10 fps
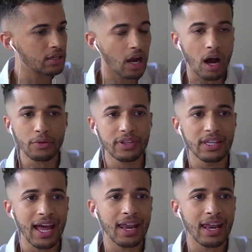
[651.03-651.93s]
Other than
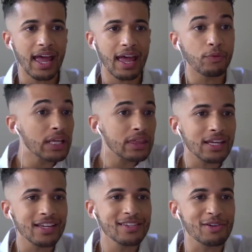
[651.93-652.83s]
that,
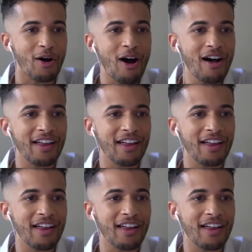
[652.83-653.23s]
everything is on.